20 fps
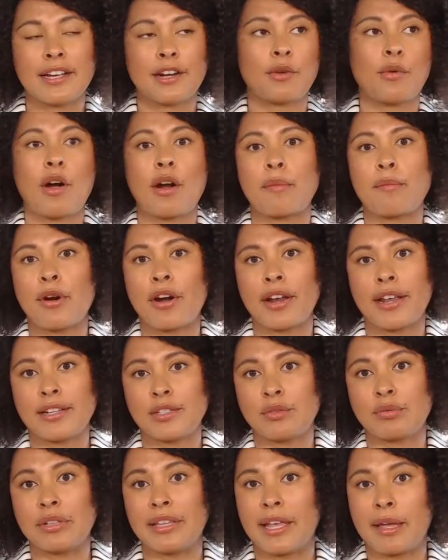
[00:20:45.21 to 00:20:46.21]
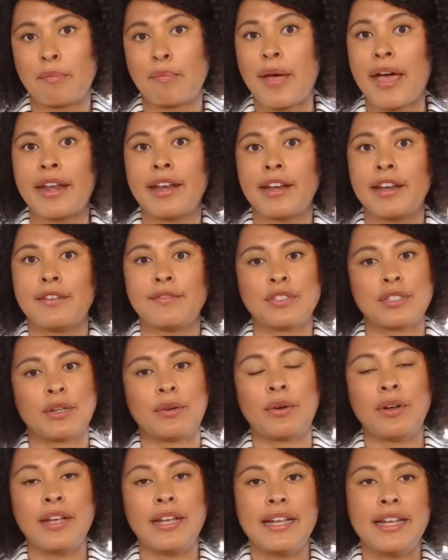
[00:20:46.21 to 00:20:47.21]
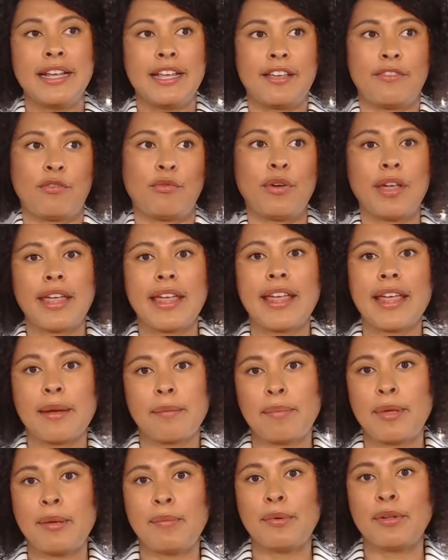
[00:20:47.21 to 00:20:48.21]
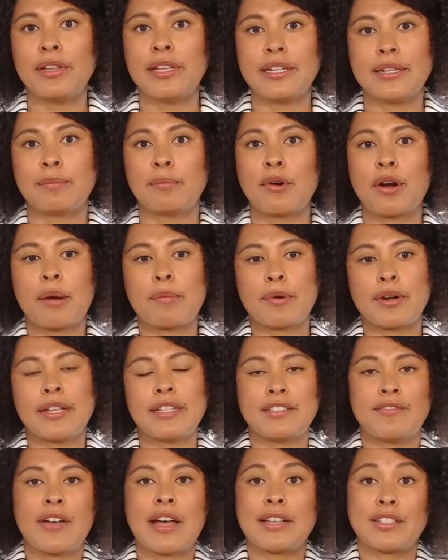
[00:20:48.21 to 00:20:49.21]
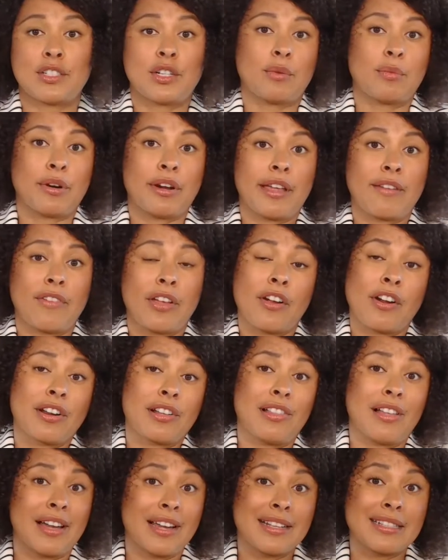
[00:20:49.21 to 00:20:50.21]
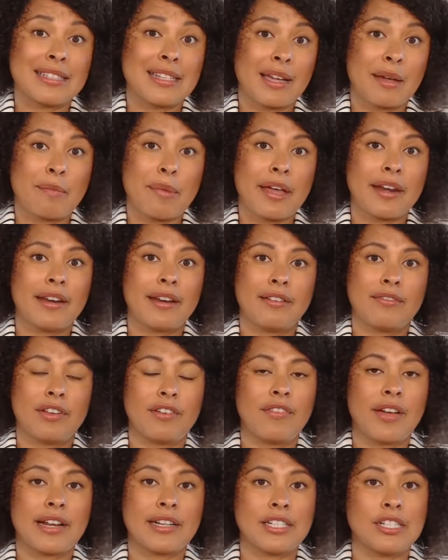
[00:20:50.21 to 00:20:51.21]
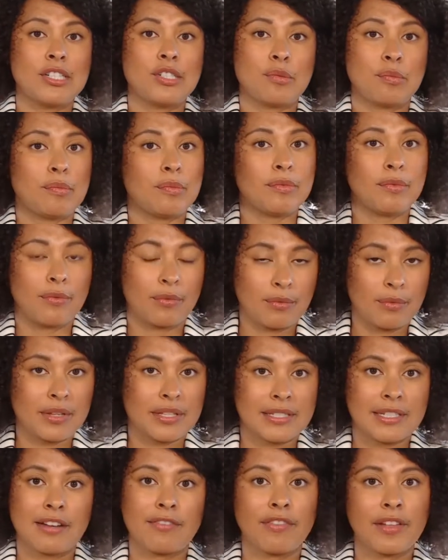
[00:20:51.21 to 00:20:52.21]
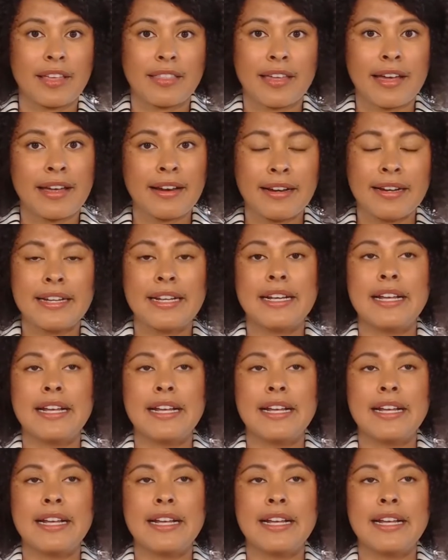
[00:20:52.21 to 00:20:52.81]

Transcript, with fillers: I know our market's really competitive, so if we can get people into properties faster, we're giving our clients a competitive advantage with stuff like that.